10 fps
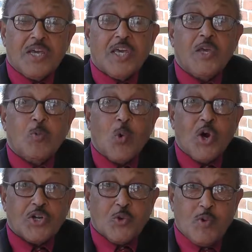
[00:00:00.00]
He
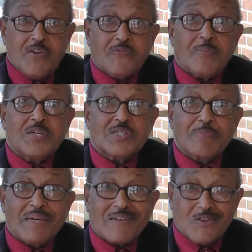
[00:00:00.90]
walked away from his
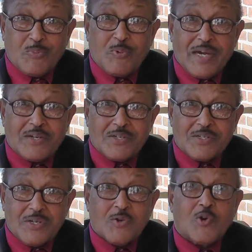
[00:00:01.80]
medical
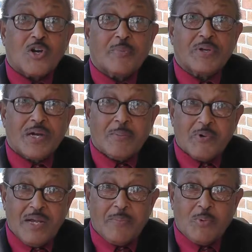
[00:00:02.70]
practice in order to become
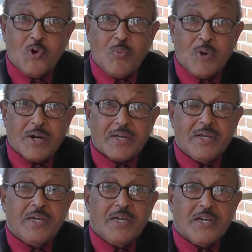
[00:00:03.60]
Grand Pole Mark
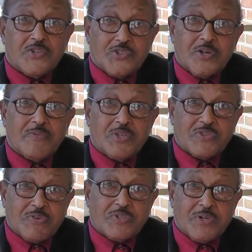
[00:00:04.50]
and serve this
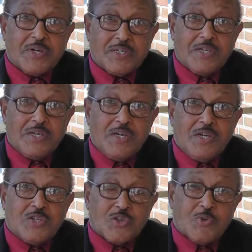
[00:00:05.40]
fraternity.
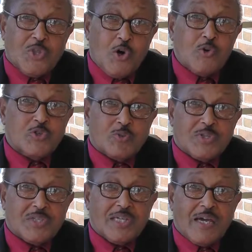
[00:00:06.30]
So those were
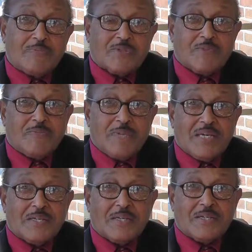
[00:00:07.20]
the types of
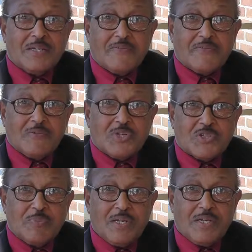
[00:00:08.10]
men that
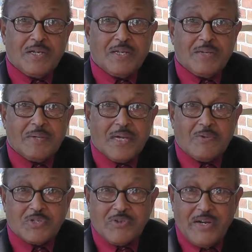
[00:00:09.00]
influenced me, and I
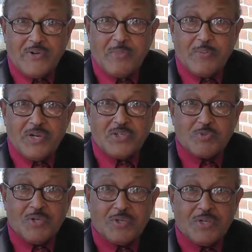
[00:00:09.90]
was very impressed
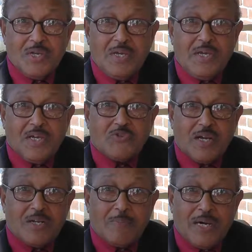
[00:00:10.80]
with and
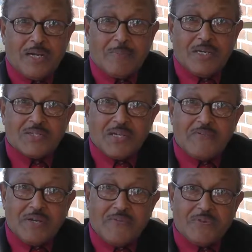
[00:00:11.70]
tried to model
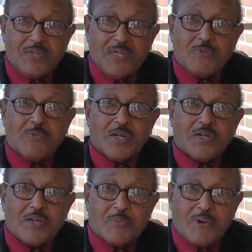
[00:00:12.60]
myself after in
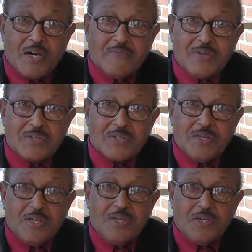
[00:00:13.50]
running the province.
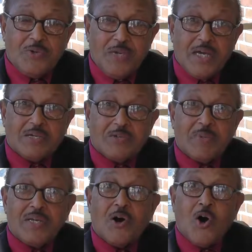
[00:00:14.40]
You had to
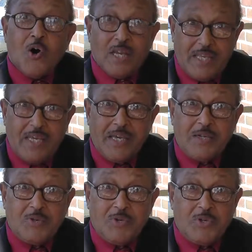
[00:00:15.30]
be all
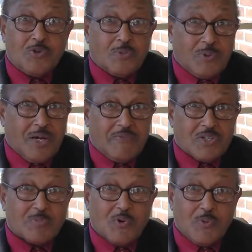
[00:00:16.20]
in when you were a
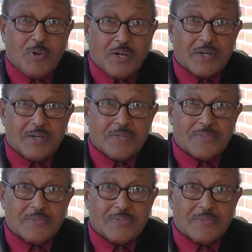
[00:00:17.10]
province pole mark.